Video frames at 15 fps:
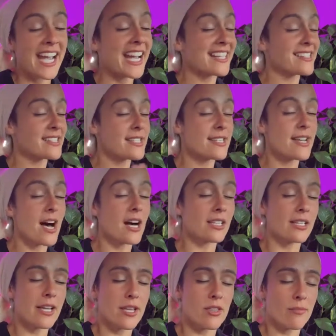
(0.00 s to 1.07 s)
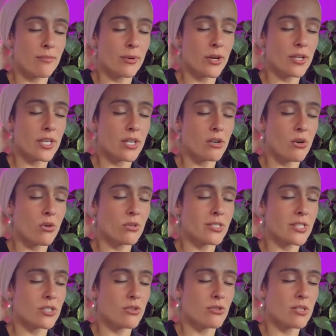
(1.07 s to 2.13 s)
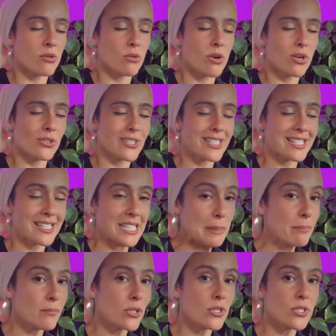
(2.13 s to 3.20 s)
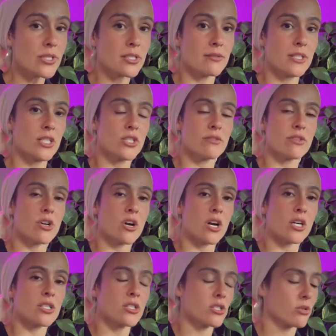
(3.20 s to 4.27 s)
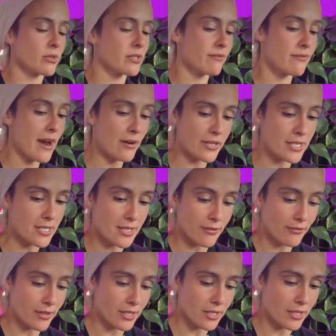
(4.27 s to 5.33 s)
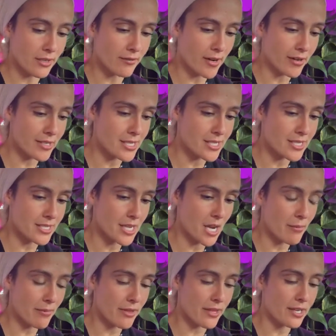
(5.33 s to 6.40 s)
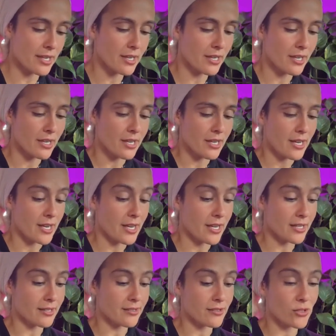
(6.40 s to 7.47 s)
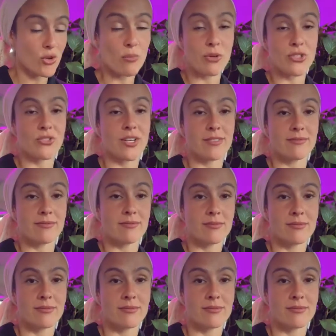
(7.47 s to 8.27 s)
It's not like the book. It goes into the occult symbols of each of the cards, so it's very different and very in-depth and so much fun.